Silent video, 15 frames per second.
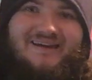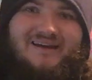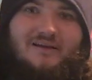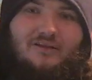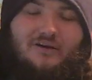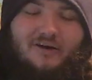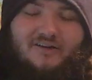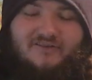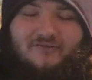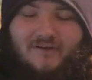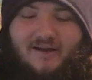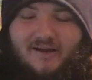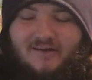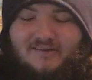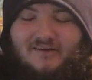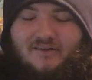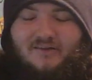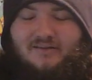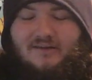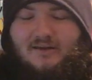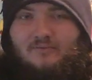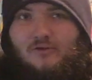in Las Vegas at the
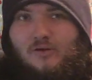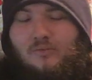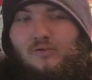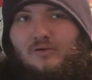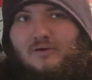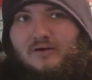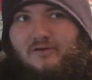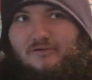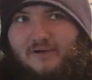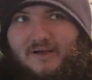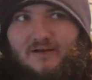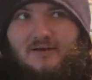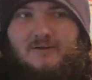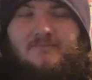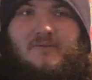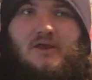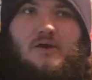T-Mobile Arena.